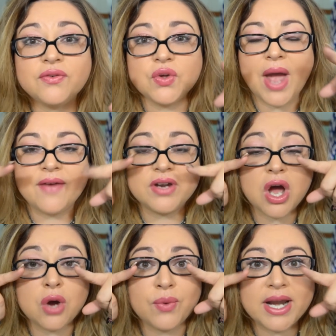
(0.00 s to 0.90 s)
if you haven't
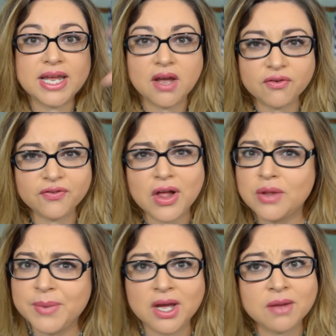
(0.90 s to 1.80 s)
already,
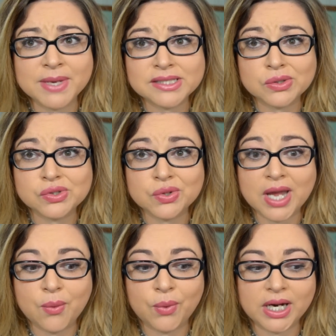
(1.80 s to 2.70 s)
follow me on my social
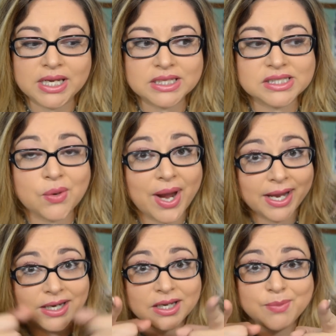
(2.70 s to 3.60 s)
networking so I
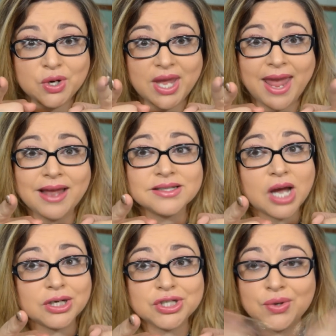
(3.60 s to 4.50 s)
can communicate and
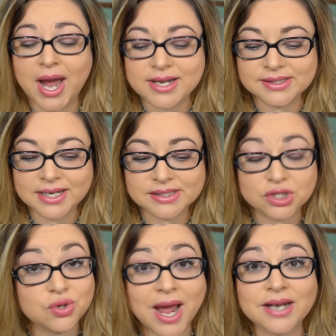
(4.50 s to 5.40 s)
talk to you guys because I
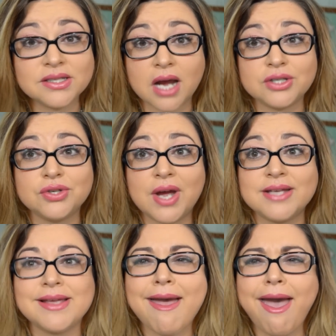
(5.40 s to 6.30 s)
try to talk to you
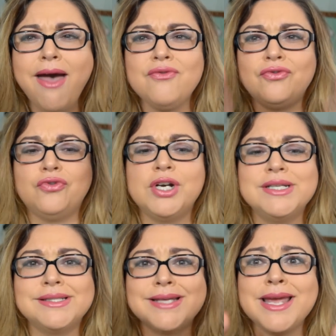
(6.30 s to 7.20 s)
guys
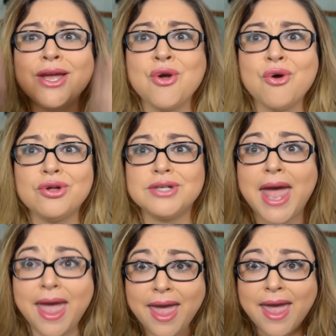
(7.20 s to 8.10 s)
every single
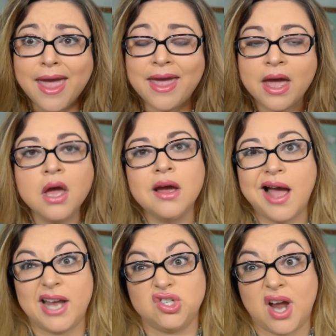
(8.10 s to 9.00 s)
day.
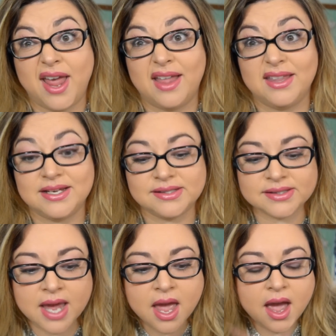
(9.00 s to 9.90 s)
I try at
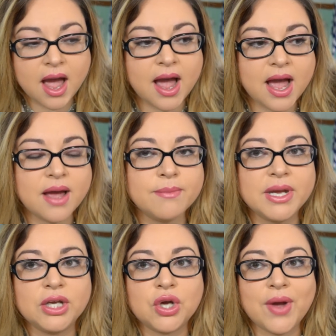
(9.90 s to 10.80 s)
least. Um,
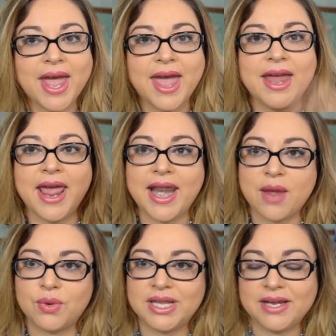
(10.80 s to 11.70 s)
go ahead and I
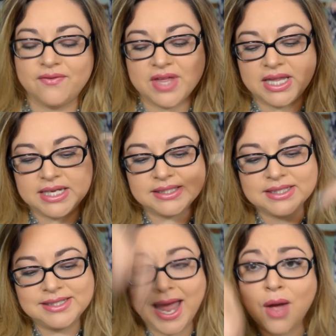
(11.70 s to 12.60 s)
will leave the links
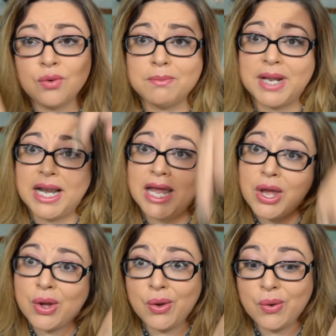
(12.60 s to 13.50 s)
down
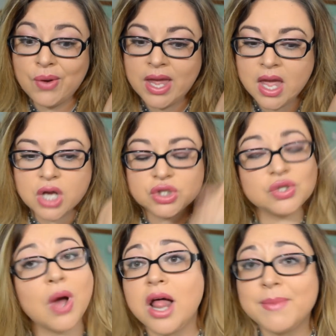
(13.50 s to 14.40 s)
below
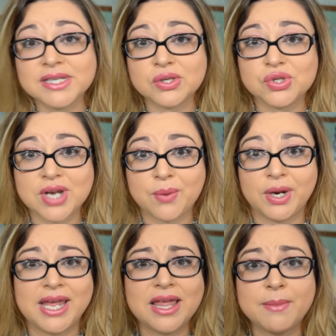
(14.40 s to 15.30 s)
to all of my social
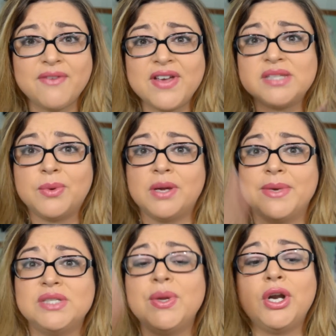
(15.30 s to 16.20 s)
networking, like my Facebook,
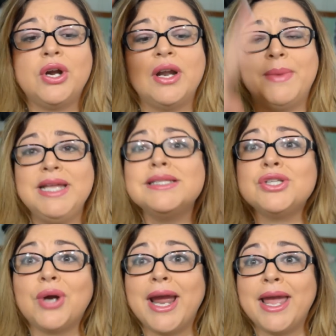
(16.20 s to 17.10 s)
my Twitter, and my
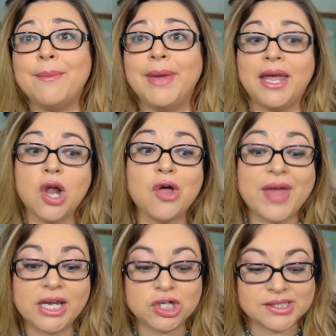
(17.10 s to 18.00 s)
Instagram, and all
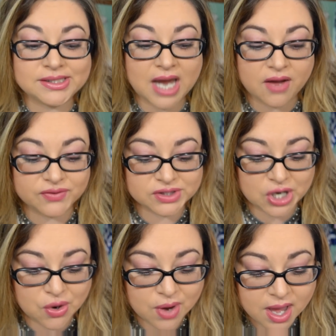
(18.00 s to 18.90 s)
that good stuff.
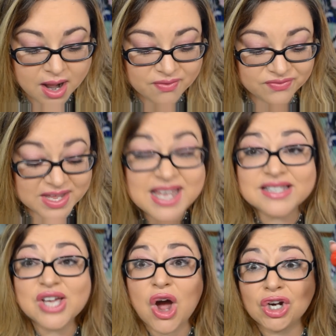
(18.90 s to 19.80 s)
So
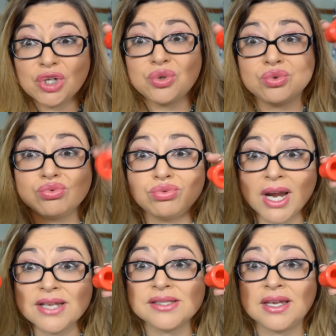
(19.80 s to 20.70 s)
these are
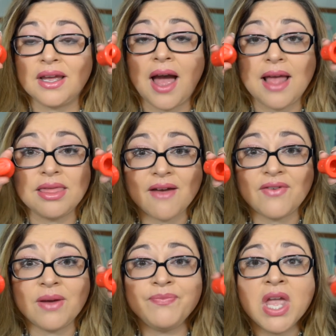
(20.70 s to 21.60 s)
crazy. I
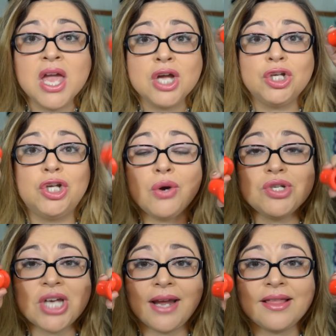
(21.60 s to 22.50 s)
love them. Go
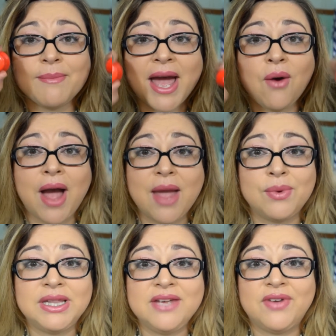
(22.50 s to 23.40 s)
check them out. I
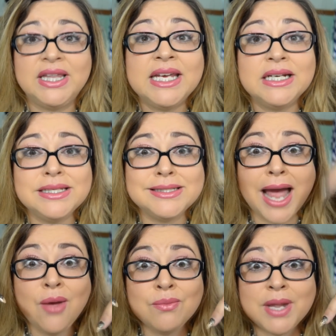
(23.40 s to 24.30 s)
will leave a link
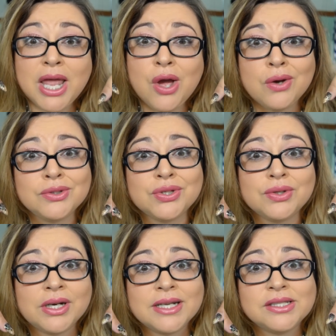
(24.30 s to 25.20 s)
down below to
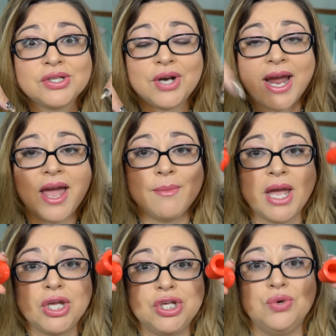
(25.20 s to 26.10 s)
their
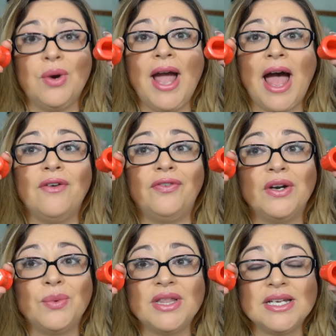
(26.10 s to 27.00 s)
Instagram. You will have
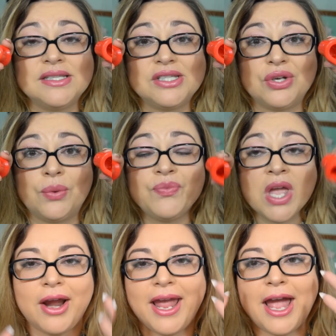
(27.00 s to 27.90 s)
fun with these too.
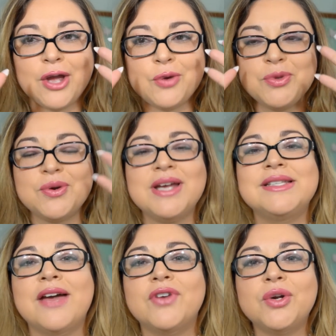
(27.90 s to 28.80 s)
Right, I hope you
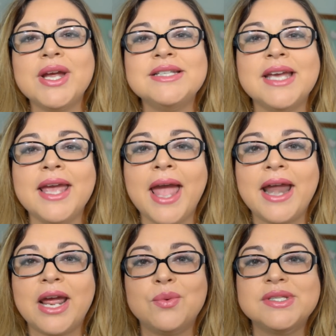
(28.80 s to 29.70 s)
guys have a great day,
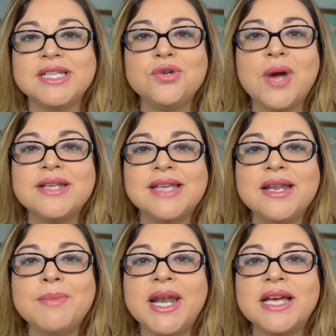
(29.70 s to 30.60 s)
and I will see you guys
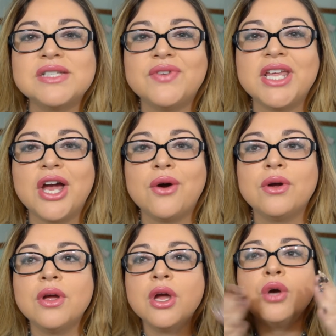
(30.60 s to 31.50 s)
in my next video.
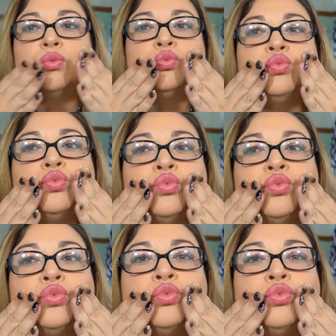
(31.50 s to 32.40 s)

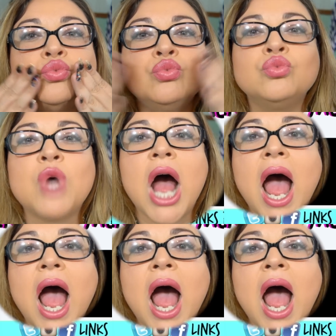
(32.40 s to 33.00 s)
Mwah!